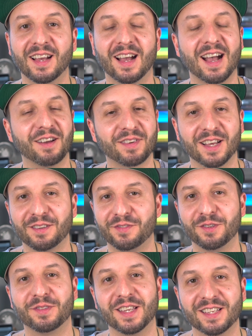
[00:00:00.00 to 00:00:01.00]
I've got a
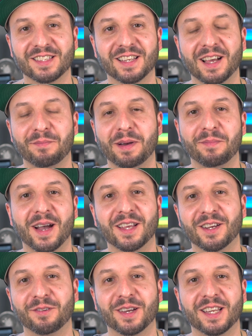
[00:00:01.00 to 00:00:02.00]
few things on my
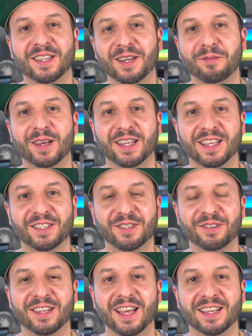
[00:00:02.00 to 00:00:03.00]
mind already that I want to get
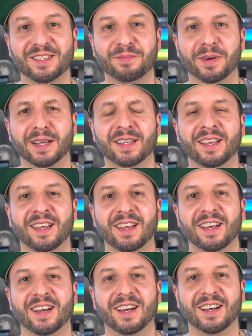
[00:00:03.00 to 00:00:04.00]
to next. But
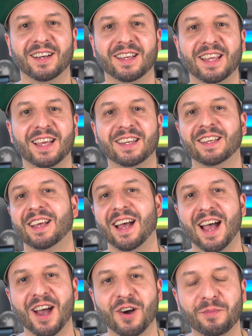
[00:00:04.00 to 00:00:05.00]
again,
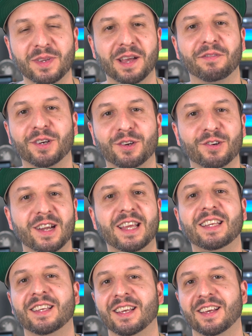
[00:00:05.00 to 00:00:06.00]
I hope you have a
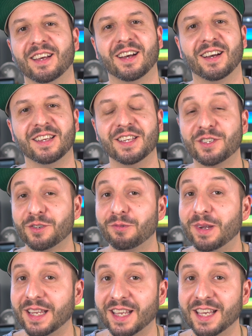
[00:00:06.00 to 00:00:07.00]
great Easter
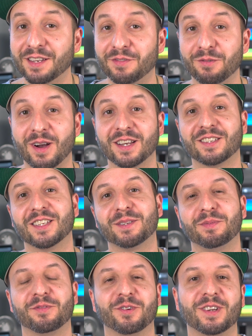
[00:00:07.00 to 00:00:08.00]
weekend if you're watching
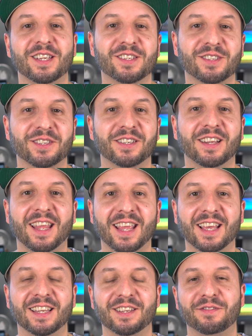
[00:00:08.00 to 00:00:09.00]
this before Easter.
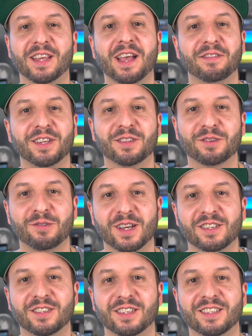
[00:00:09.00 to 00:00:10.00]
And if you have any other
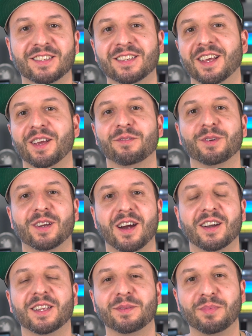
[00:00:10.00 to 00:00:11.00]
questions
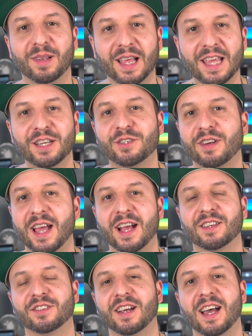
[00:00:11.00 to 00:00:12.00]
regarding playing
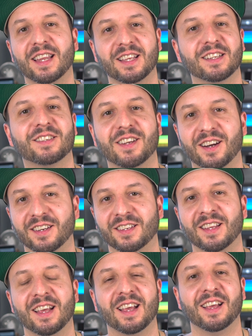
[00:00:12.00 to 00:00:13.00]
tracks or how to get
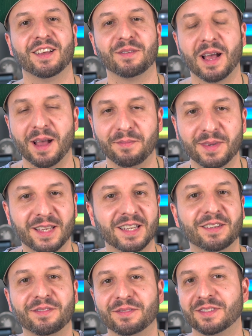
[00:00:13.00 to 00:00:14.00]
started, I mean
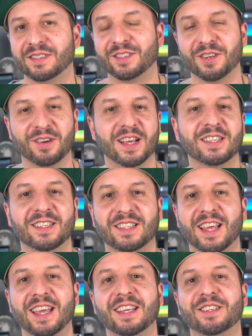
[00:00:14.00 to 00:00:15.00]
it. Don't
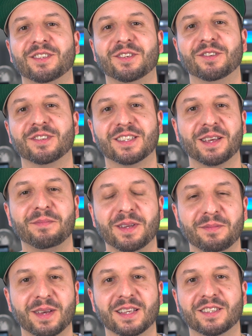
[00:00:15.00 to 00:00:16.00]
hesitate to send
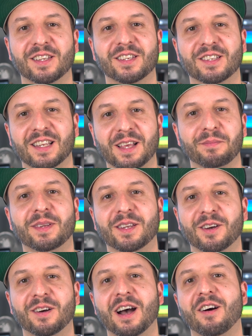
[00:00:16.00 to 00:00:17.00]
me a message. Let me
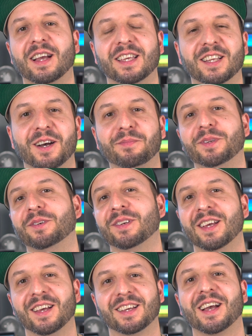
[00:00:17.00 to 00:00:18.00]
know how I can help you.
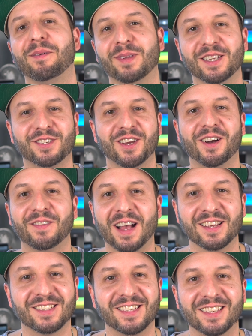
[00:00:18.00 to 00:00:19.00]
God bless y'all.
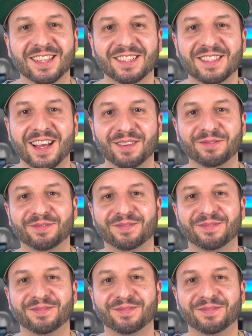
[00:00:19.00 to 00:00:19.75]
I'll see you next time.